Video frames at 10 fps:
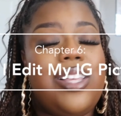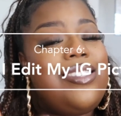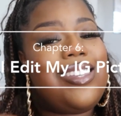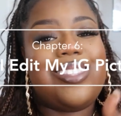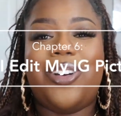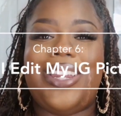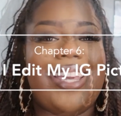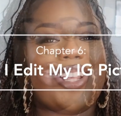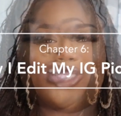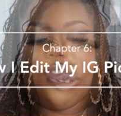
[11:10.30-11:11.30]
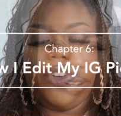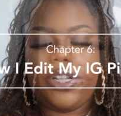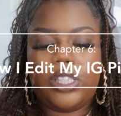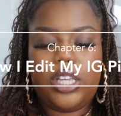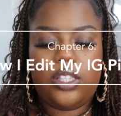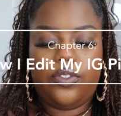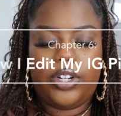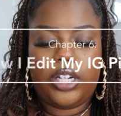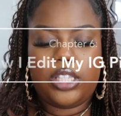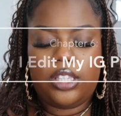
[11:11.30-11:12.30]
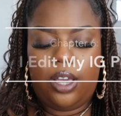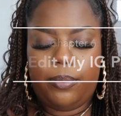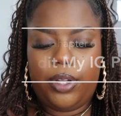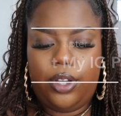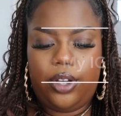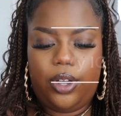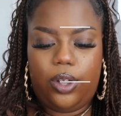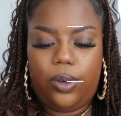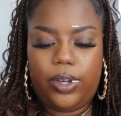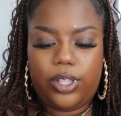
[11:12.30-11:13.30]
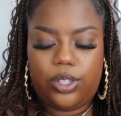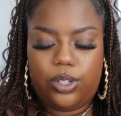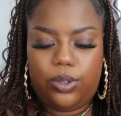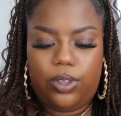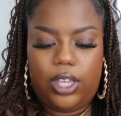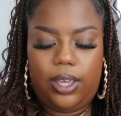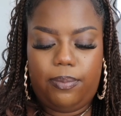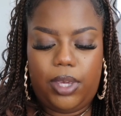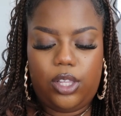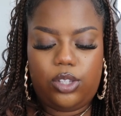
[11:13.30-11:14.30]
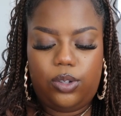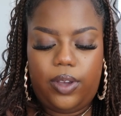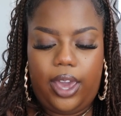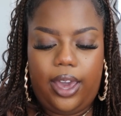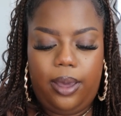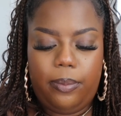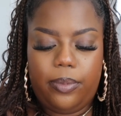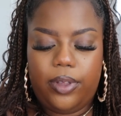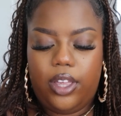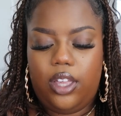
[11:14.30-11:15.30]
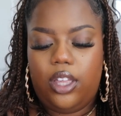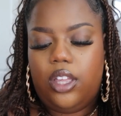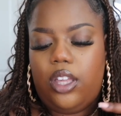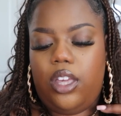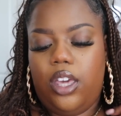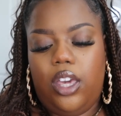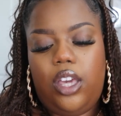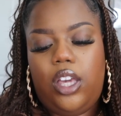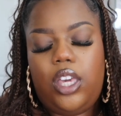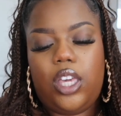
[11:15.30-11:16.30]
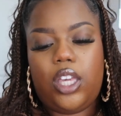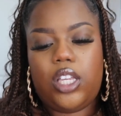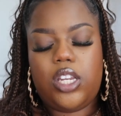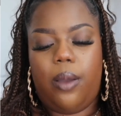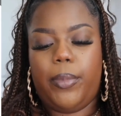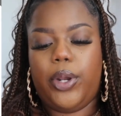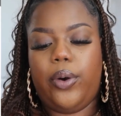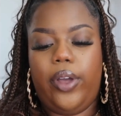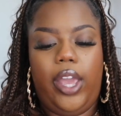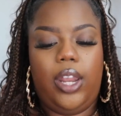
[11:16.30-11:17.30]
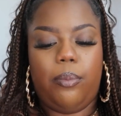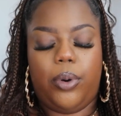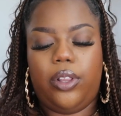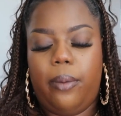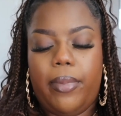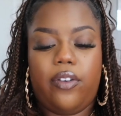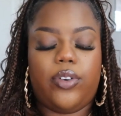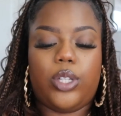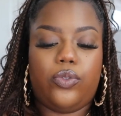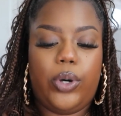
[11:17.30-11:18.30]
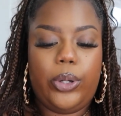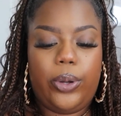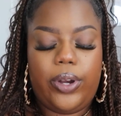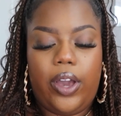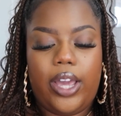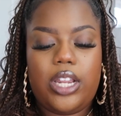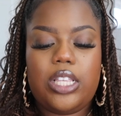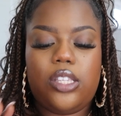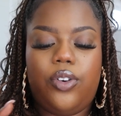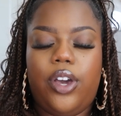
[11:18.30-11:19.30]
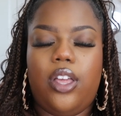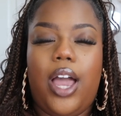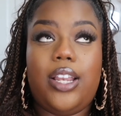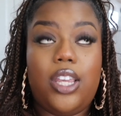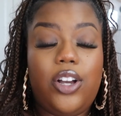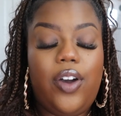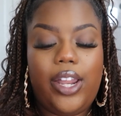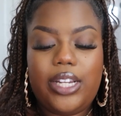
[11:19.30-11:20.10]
let's go ahead and get into it. So first things first, I'm gonna go into the Me Too app, and I'm gonna go ahead and pull up my first photo. Now I did go ahead